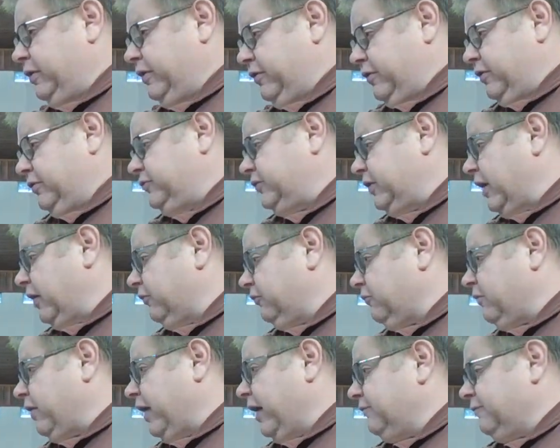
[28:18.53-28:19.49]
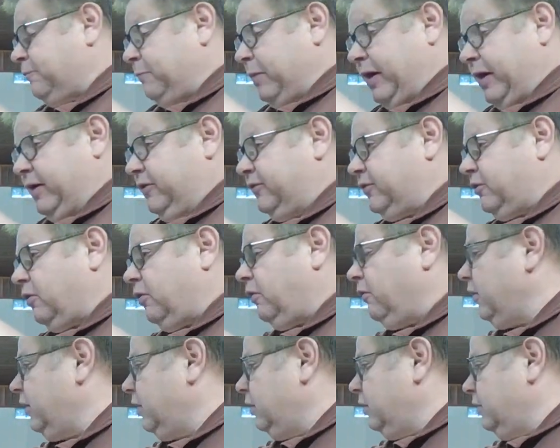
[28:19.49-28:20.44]
the child's grandparents and
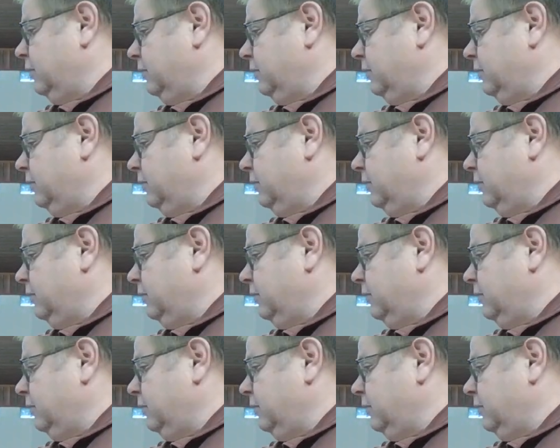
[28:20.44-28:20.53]
all.